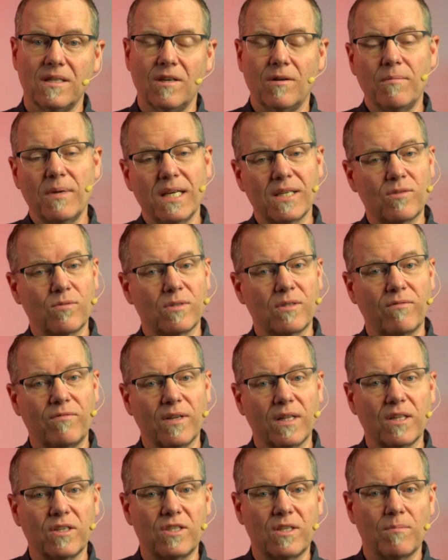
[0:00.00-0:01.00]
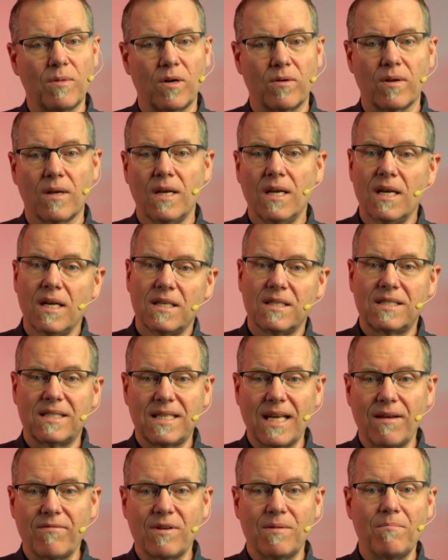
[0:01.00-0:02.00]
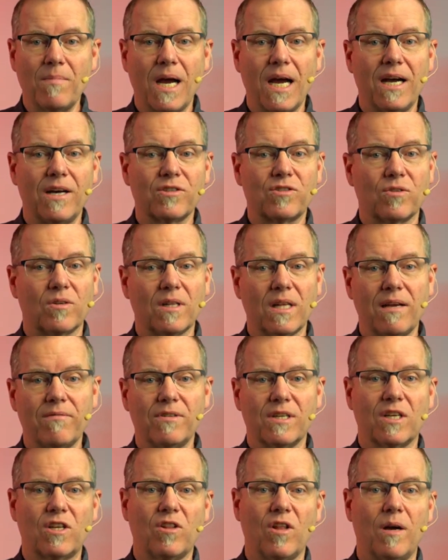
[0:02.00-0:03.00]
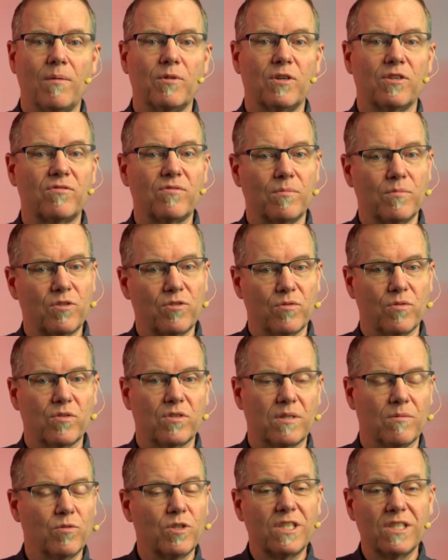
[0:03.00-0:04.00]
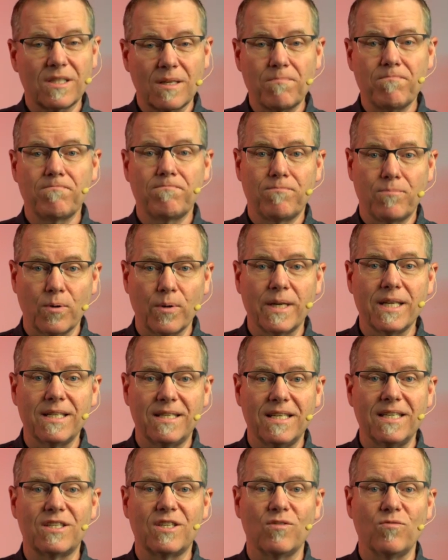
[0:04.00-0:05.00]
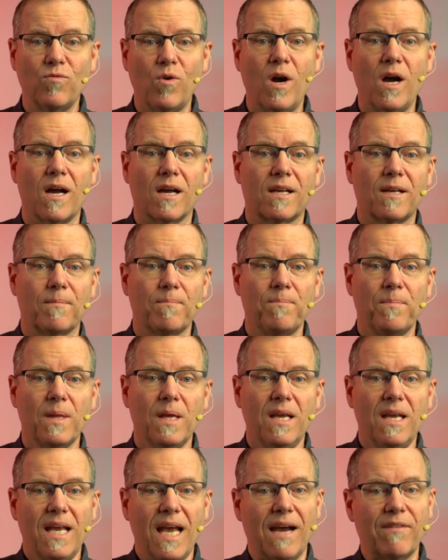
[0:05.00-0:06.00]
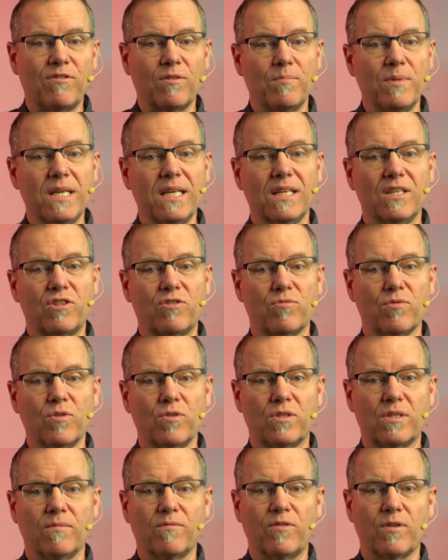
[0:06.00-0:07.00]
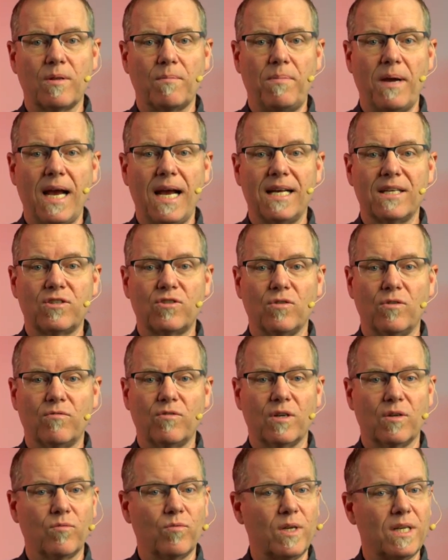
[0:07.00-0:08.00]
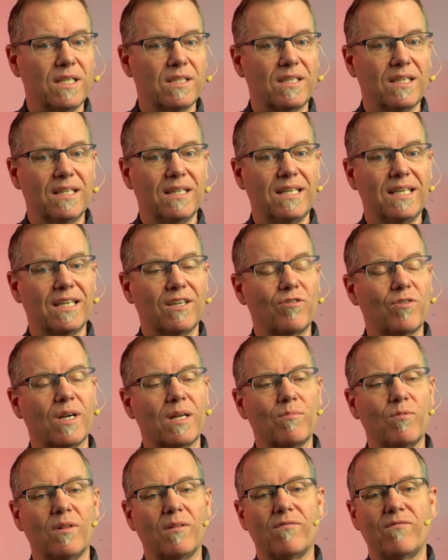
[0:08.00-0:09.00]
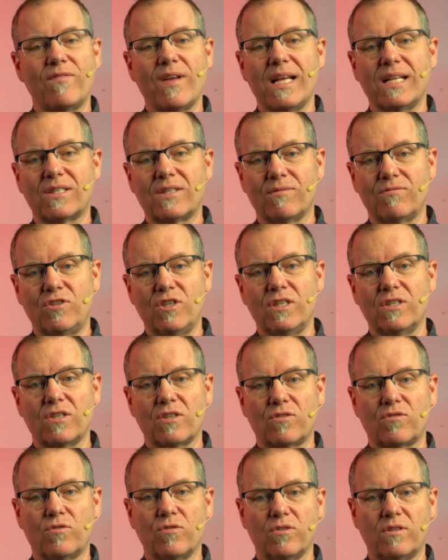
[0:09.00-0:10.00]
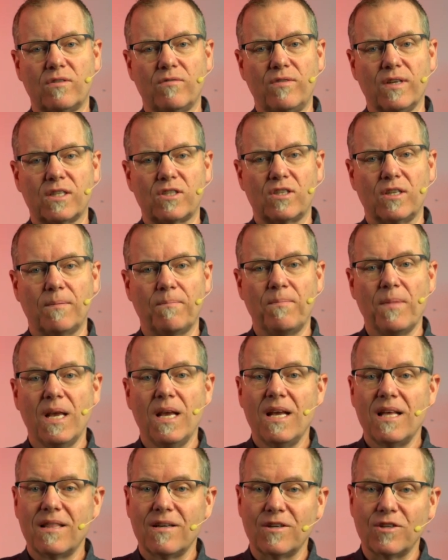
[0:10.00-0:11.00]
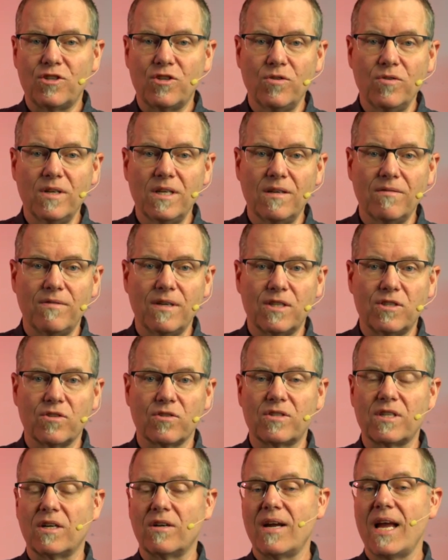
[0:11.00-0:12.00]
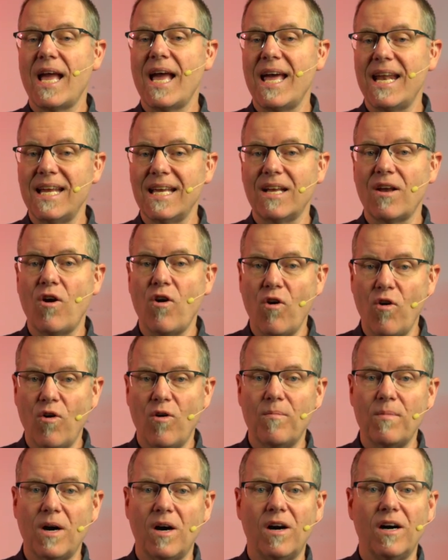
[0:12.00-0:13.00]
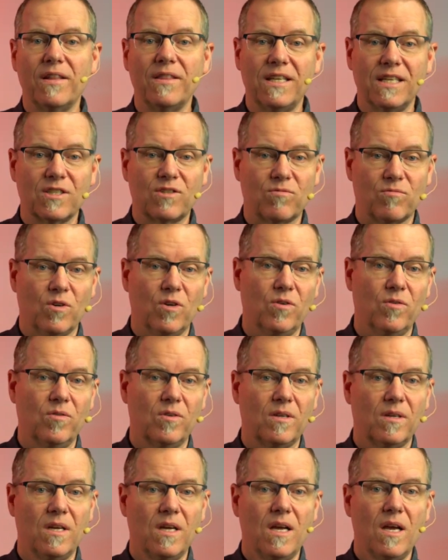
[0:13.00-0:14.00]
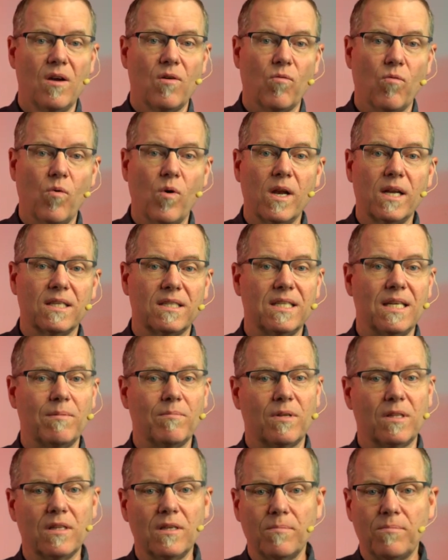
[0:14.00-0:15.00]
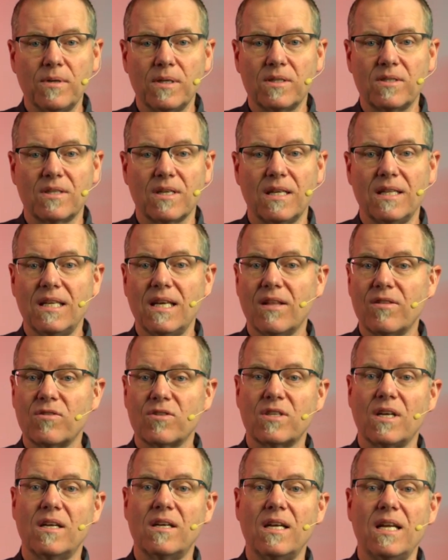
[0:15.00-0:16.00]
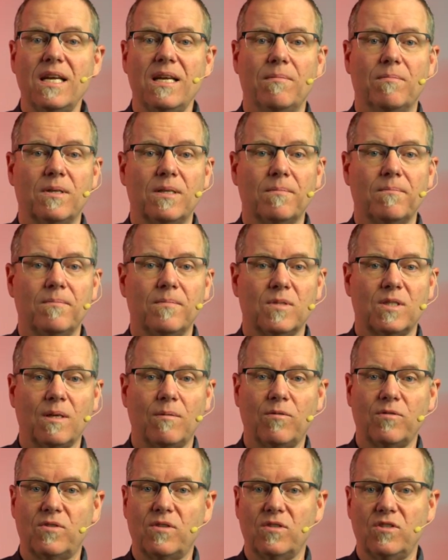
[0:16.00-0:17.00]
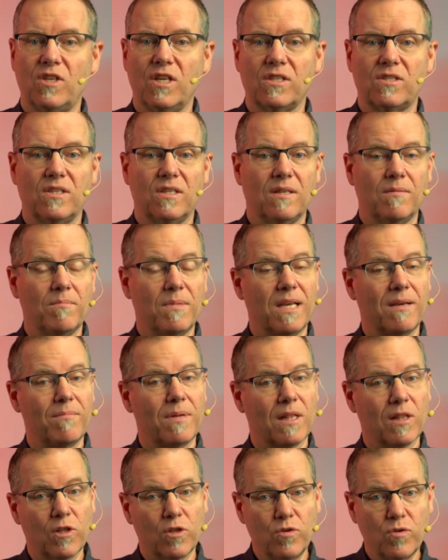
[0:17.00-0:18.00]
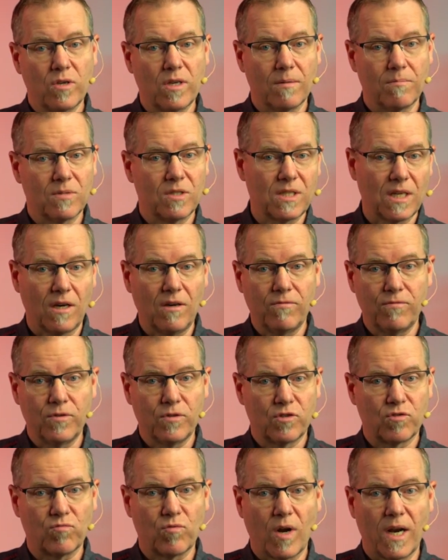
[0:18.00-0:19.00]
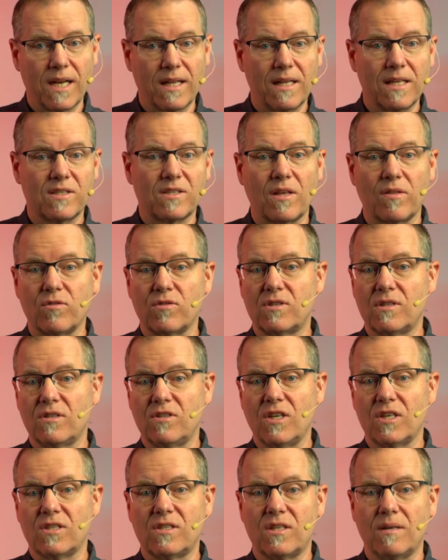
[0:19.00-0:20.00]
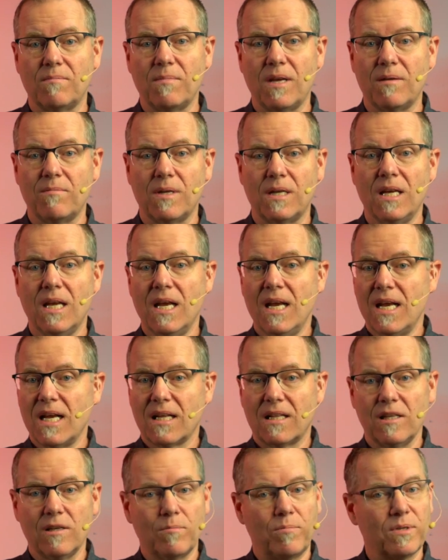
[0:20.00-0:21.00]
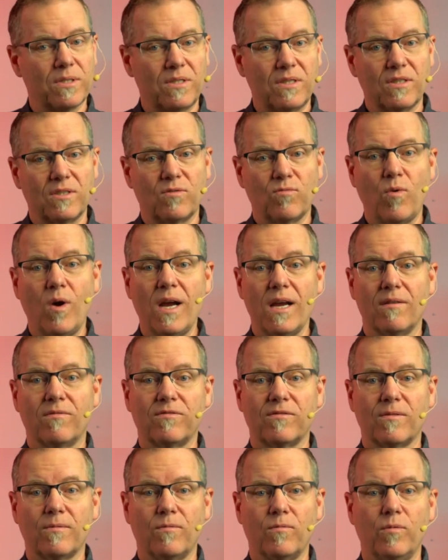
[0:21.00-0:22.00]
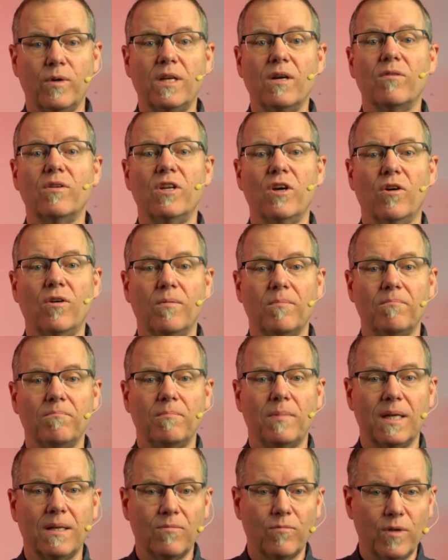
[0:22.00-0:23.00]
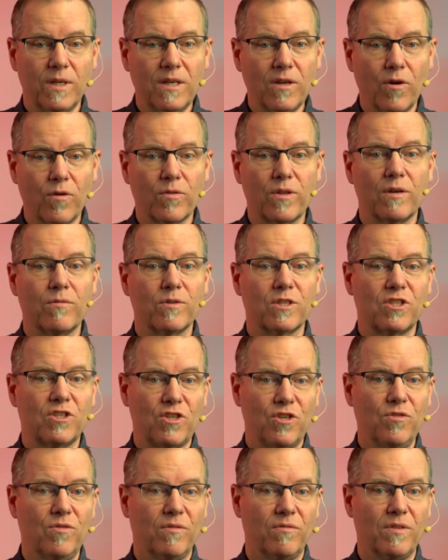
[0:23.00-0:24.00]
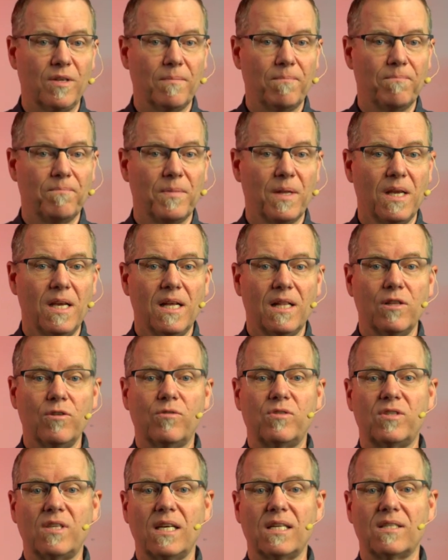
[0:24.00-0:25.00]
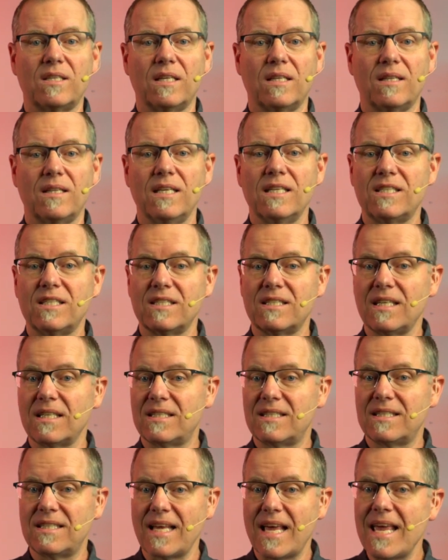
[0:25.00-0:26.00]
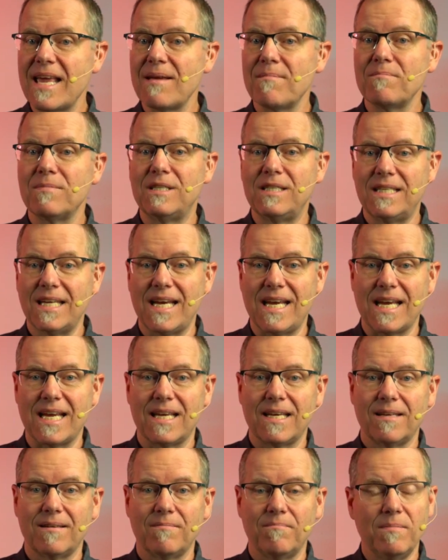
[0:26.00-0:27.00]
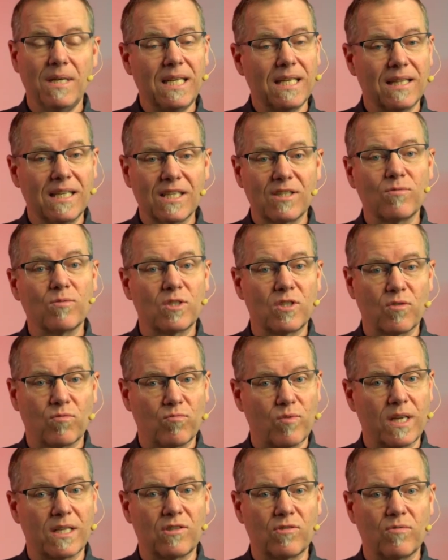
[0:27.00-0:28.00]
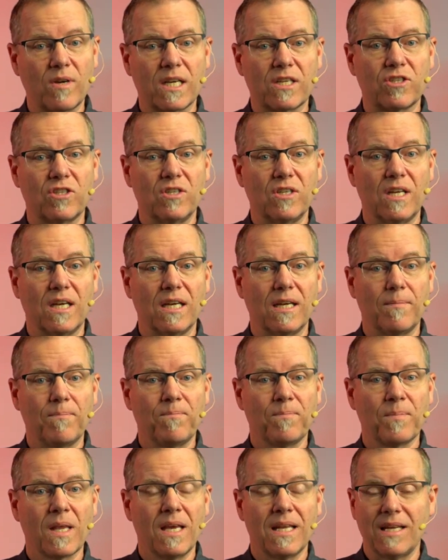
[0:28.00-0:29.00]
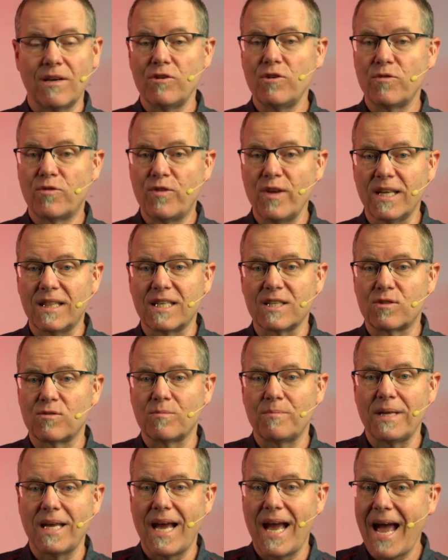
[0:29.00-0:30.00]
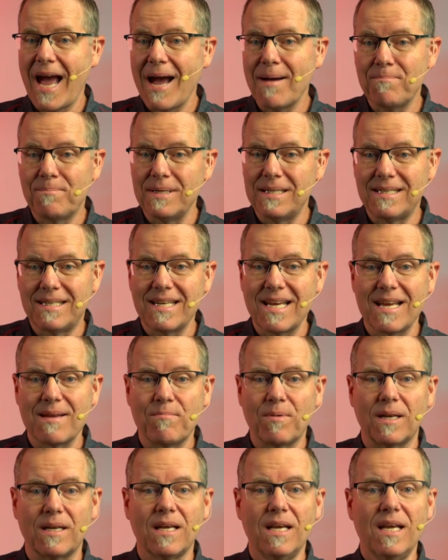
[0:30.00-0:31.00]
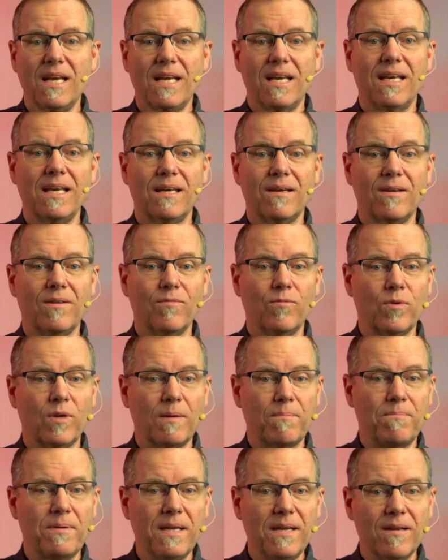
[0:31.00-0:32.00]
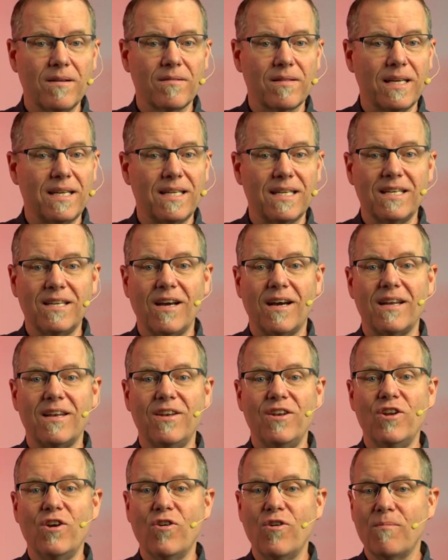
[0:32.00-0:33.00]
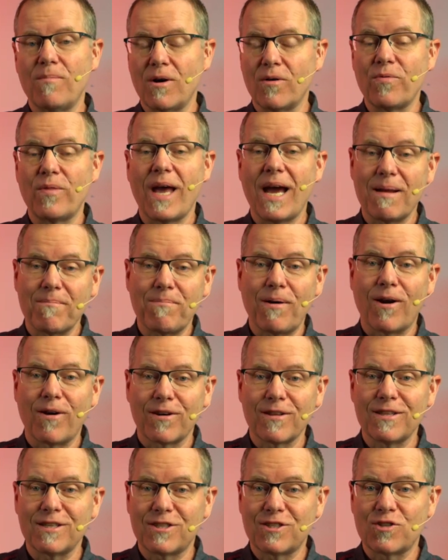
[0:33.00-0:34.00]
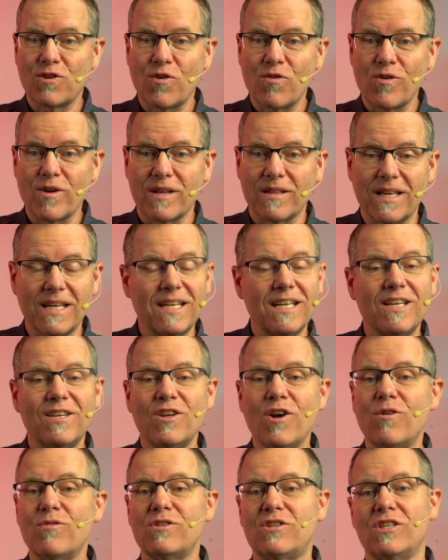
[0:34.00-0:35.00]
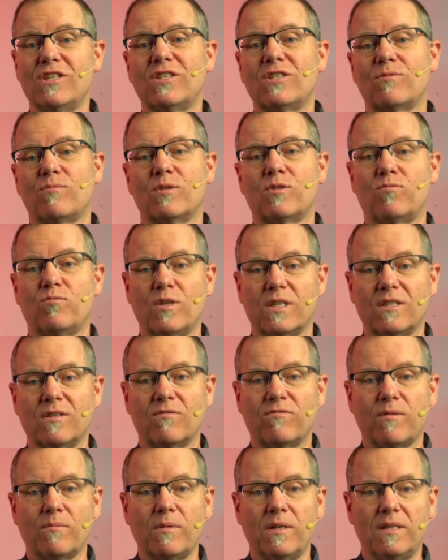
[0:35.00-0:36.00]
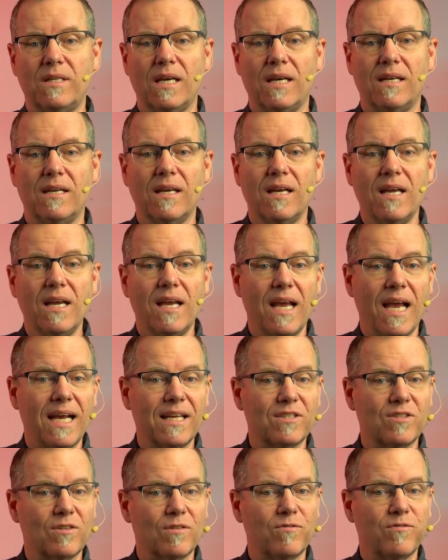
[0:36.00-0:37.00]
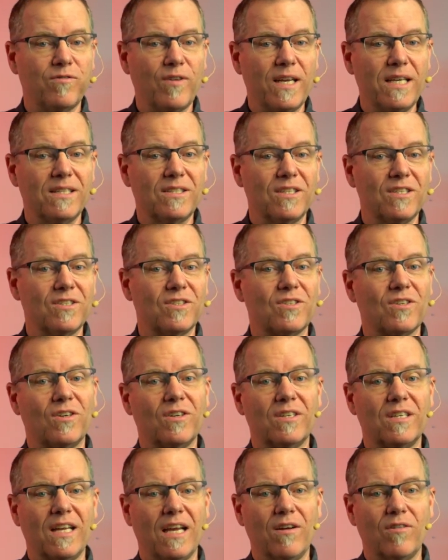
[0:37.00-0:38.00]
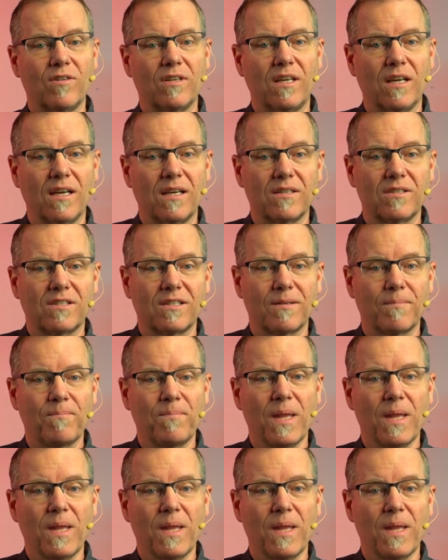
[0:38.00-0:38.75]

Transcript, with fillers: Now, Emmaus was a village about seven miles or 11 kilometers from Jerusalem, which is a pretty decent walk. After being in Jerusalem for the Passover and witnessing the incredible events of Jesus' crucifixion, there are two individuals that are heading home on this road. One is named Cleopas and the other is unnamed. Some have suggested it may have been Luke himself who's writing this. Others suggested it may have been Cleopas' wife. We don't know, but we know there was two of them. Luke says that this is the same day, meaning this was the resurrection day. Now you'd think this would be a happy day, but it would appear they did not know about that part of the story. They didn't know Jesus was risen from the dead as their faces are downcast.